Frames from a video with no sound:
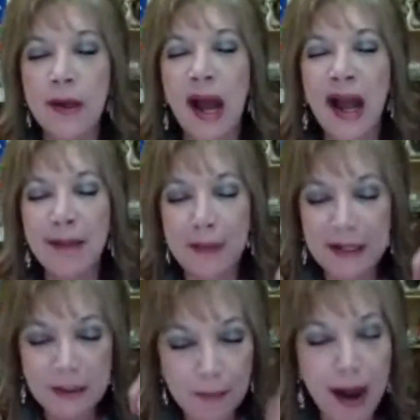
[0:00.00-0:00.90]
I'm,
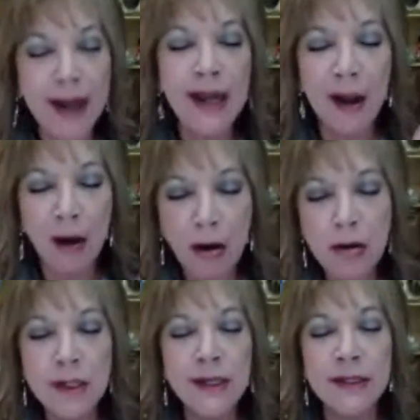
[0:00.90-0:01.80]
it's mine. I own
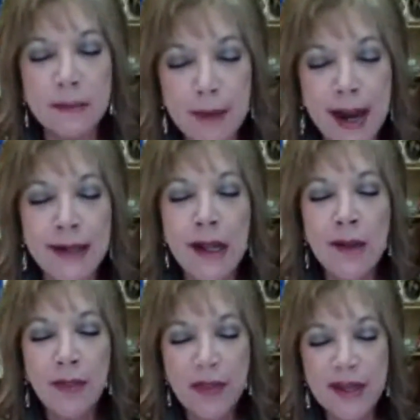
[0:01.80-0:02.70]
it. It's mine.
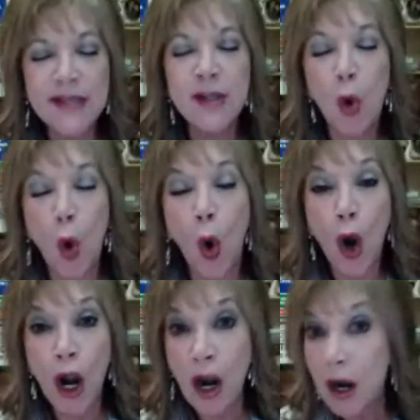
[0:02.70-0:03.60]
This or
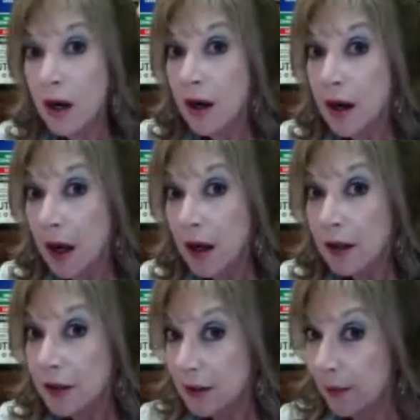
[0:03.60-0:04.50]

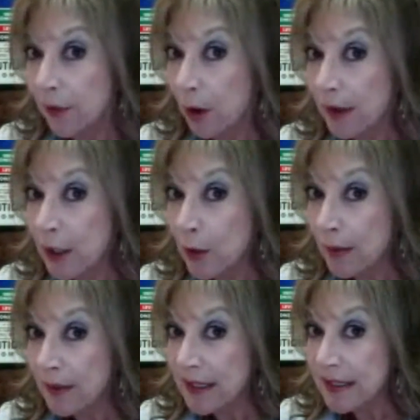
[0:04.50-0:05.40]
some of you already
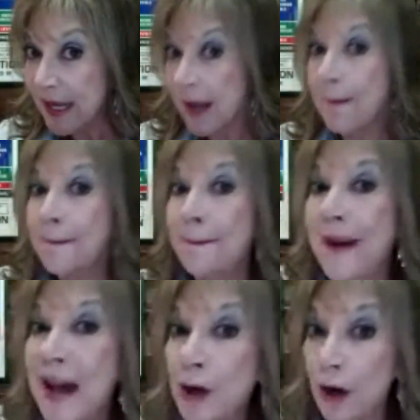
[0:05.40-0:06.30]
know what I'm going to say.
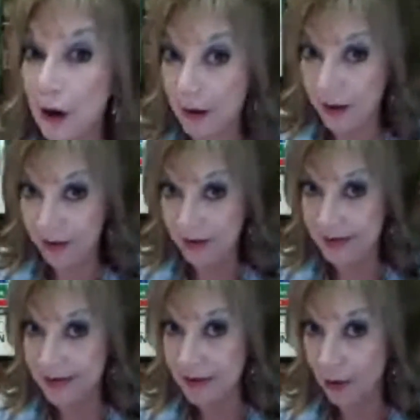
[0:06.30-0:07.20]
Better than
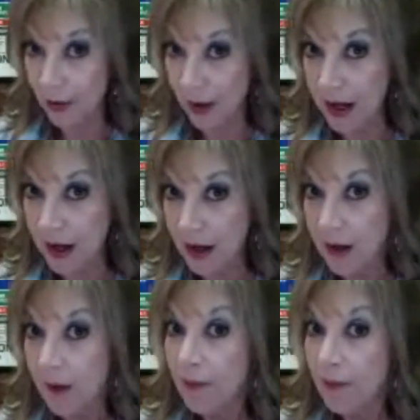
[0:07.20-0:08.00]
this, okay?